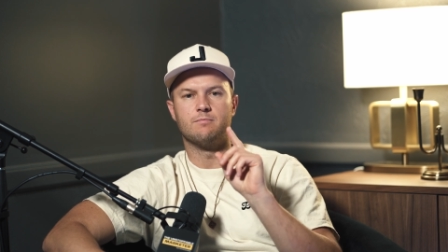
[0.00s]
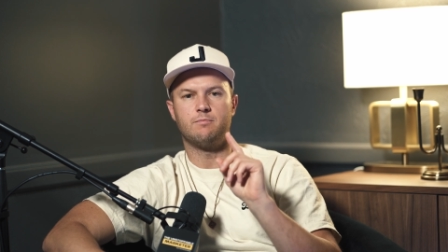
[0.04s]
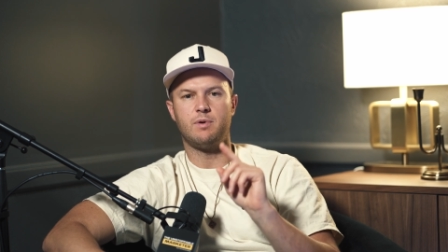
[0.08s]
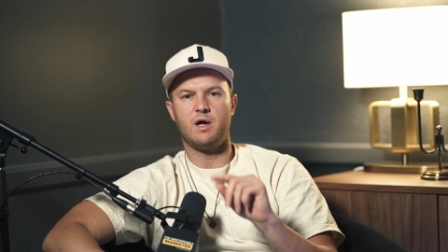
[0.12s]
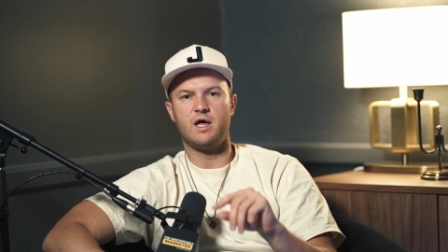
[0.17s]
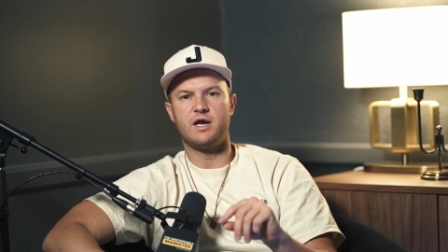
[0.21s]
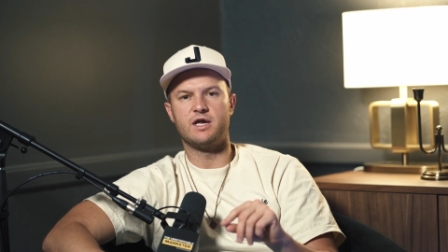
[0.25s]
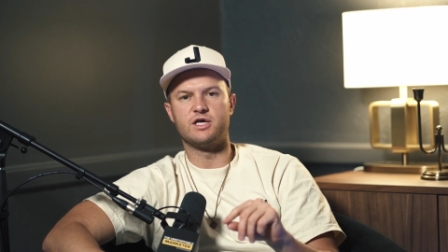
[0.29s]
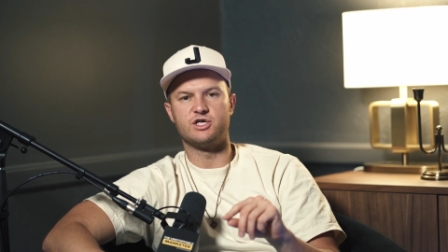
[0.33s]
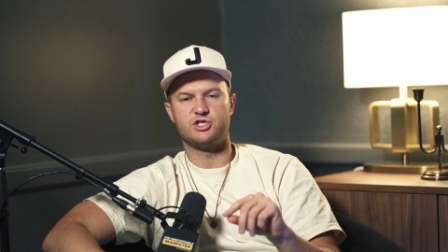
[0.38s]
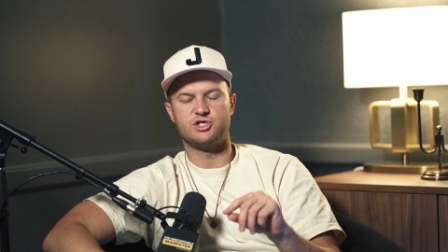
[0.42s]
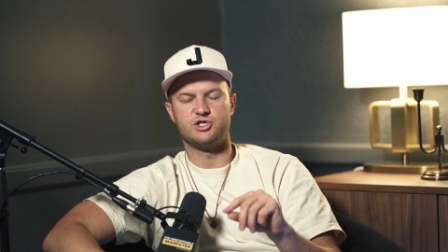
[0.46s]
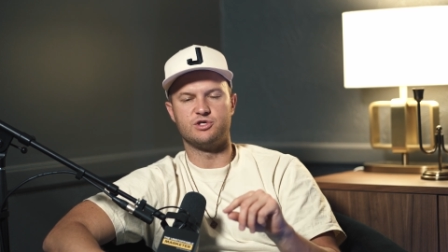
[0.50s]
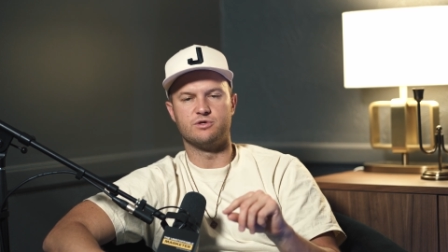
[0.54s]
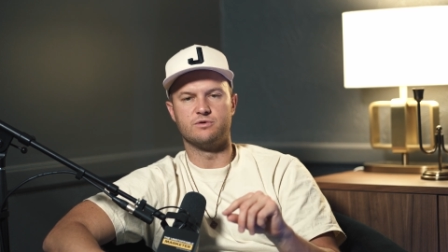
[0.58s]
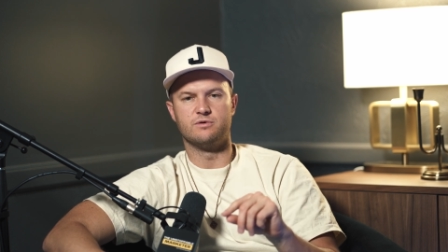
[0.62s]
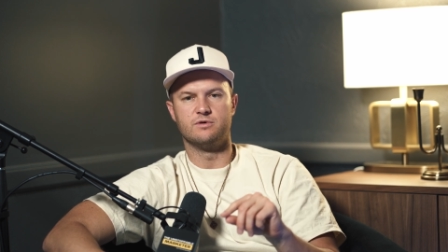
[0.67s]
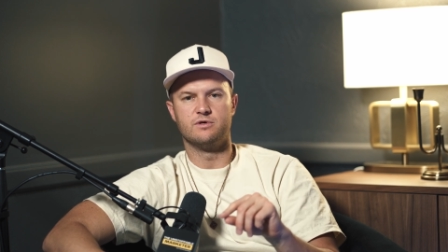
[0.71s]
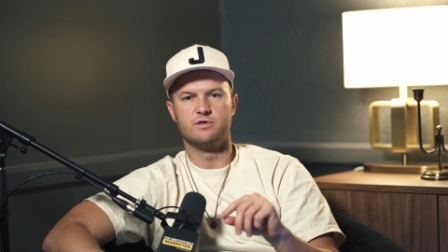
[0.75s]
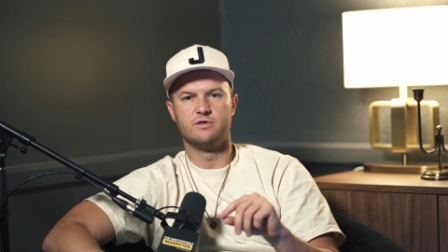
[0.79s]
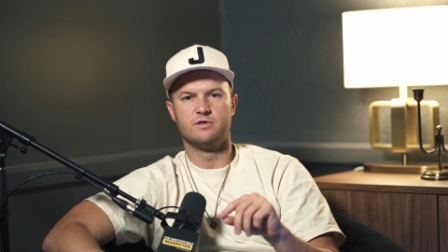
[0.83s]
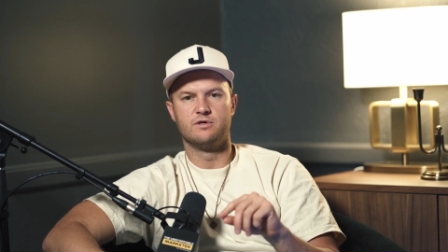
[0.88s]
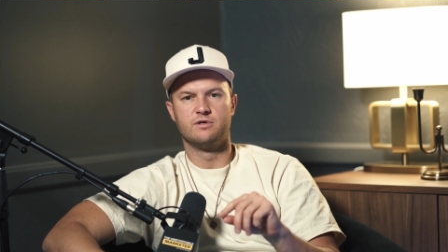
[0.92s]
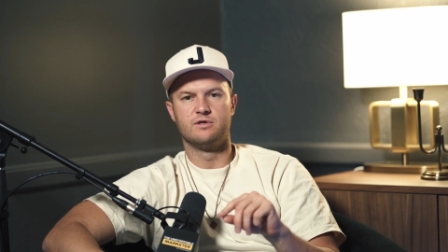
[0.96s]
punish you.
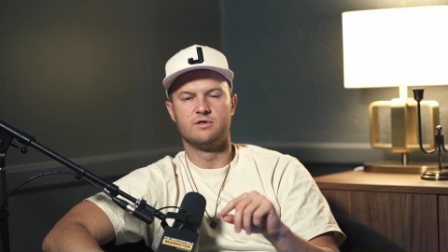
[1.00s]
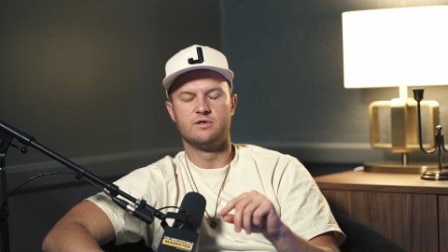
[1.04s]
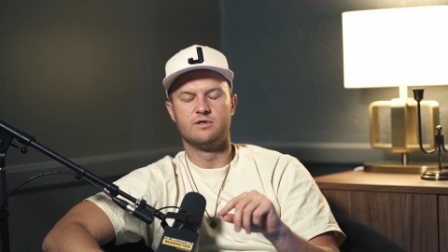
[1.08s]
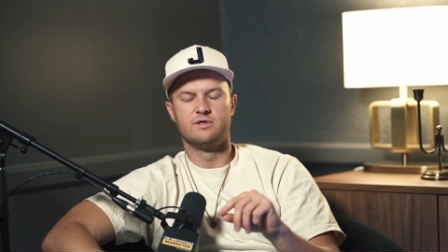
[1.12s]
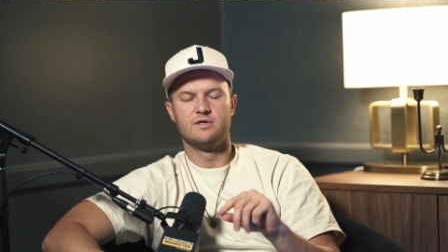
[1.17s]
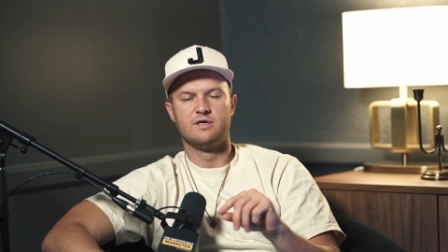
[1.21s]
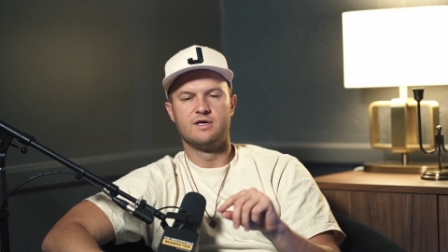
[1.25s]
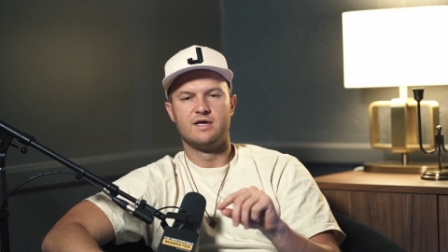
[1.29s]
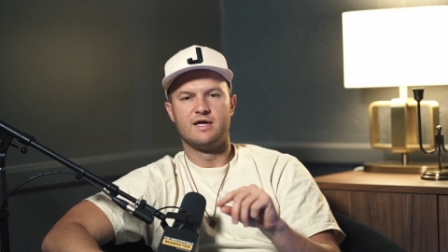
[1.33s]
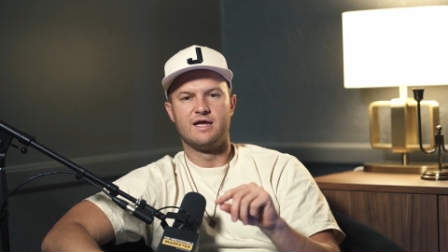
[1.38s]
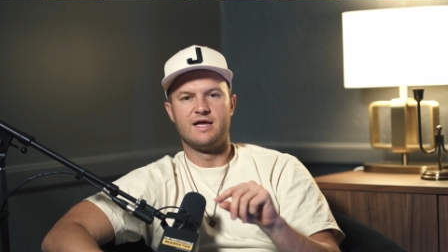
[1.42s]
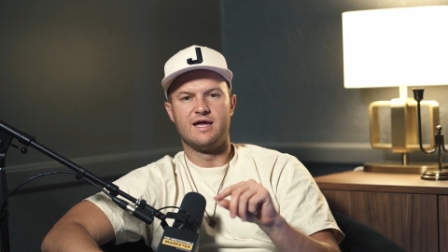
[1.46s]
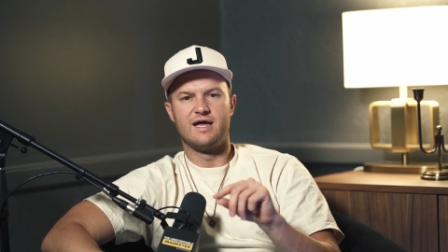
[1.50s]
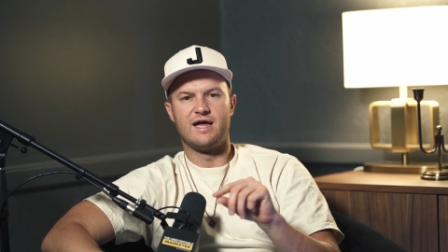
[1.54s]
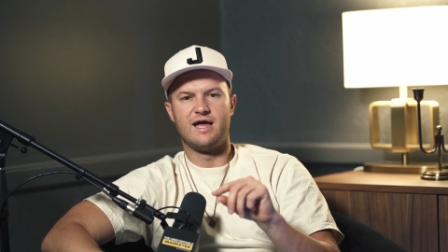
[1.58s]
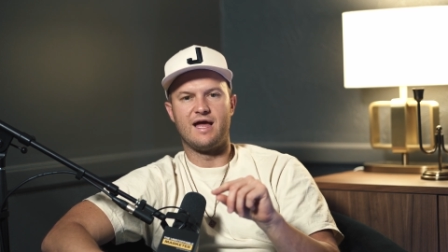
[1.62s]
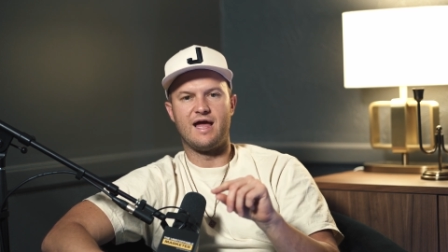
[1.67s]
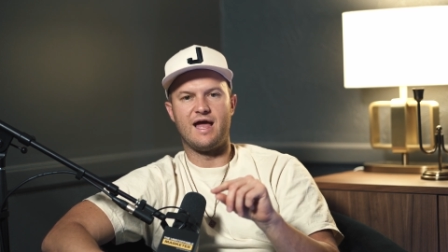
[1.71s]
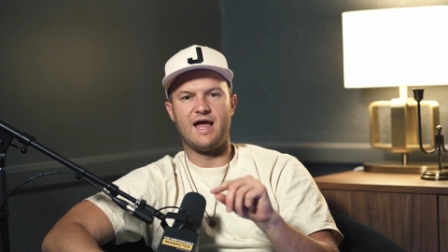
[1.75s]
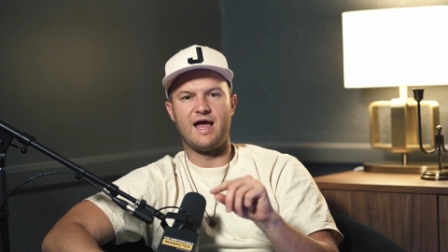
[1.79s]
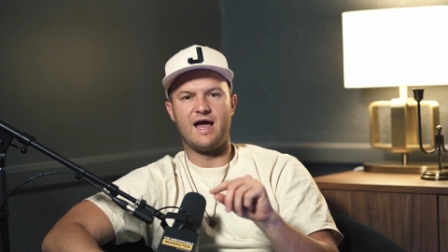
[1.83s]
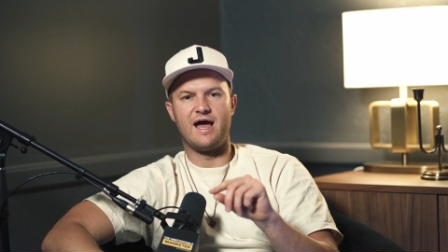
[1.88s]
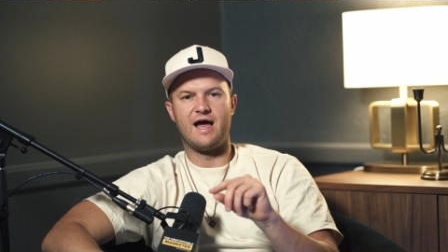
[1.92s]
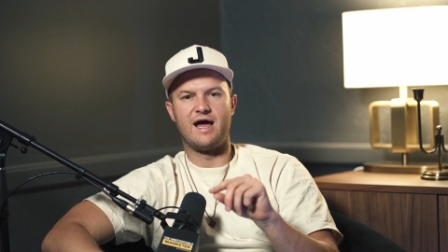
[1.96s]

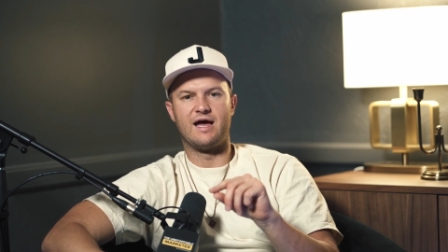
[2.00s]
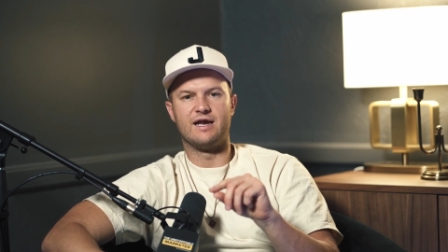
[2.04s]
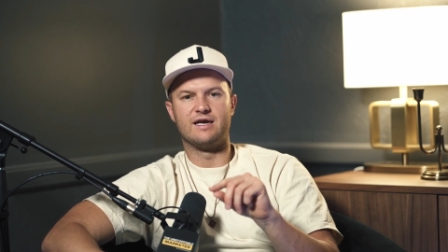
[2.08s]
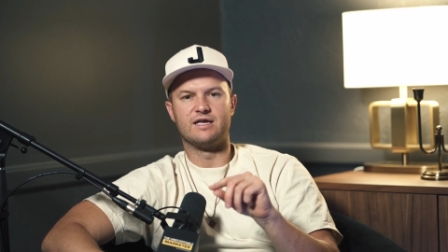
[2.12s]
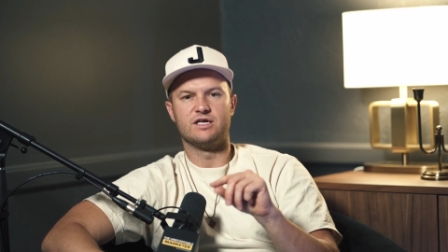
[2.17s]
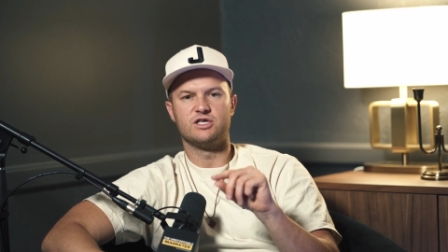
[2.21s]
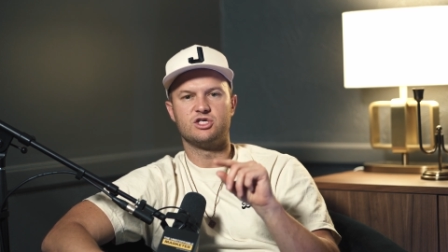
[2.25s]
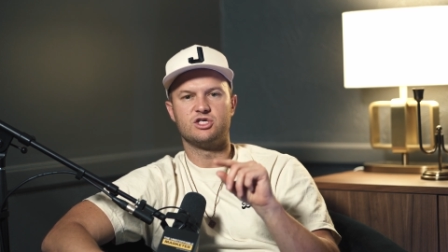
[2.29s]
And